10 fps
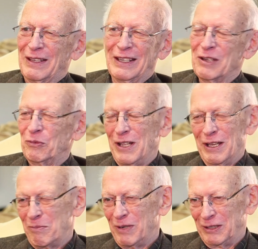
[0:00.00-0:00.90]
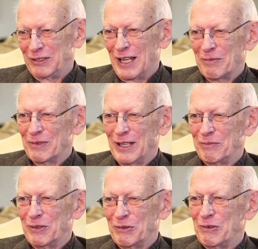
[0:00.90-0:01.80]
And we had a big time of that.
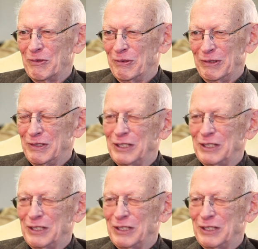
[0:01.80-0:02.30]
we